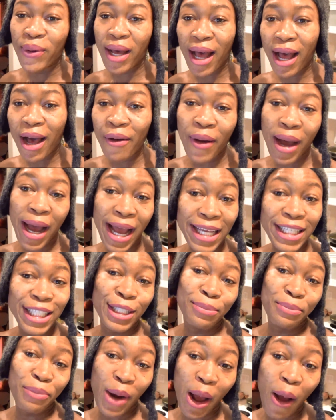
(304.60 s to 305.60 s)
how I
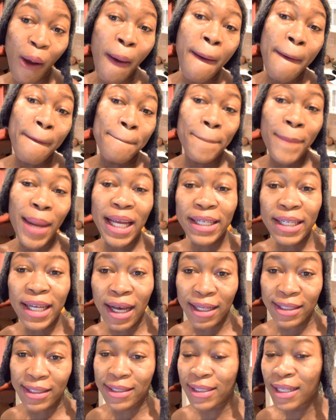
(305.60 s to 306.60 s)
sprout my
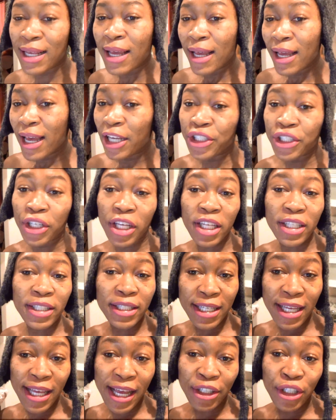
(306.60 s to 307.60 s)
nuts. As you can
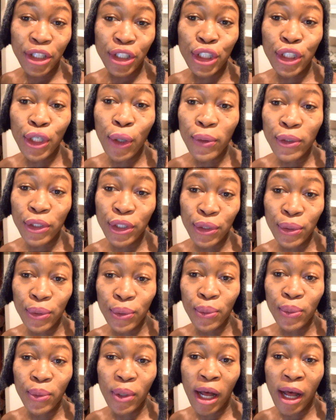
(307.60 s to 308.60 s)
see, I just showed
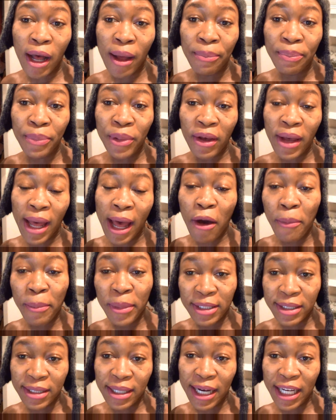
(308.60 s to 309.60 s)
you the
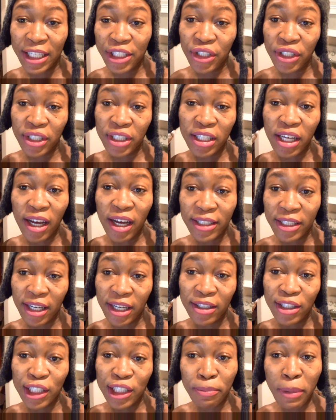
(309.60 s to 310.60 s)
almonds that I just got
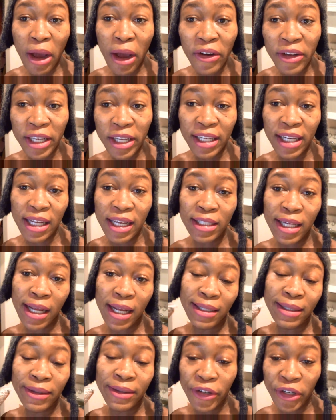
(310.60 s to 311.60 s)
done sprouting, and
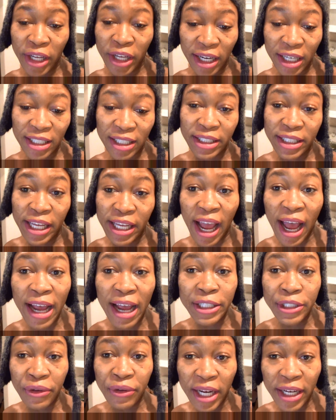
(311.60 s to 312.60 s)
they're getting
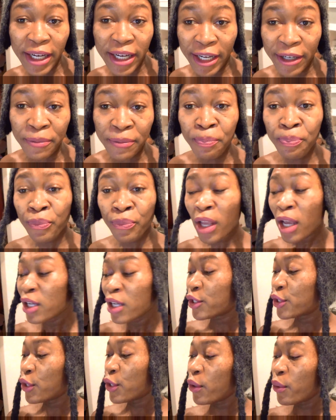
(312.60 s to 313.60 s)
dehydrated.
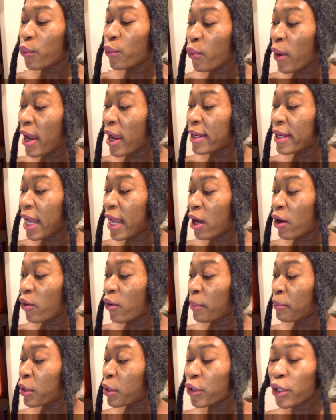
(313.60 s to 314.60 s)
So right now
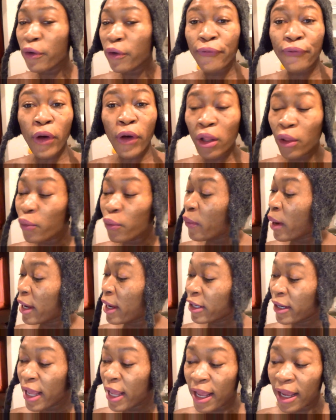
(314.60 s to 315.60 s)
I'm going to follow right
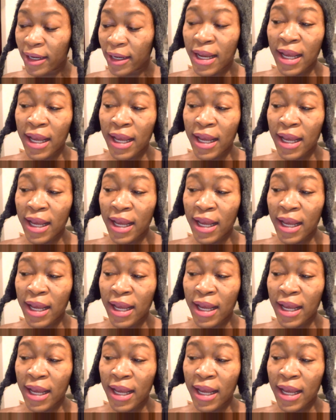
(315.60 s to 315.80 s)
ahead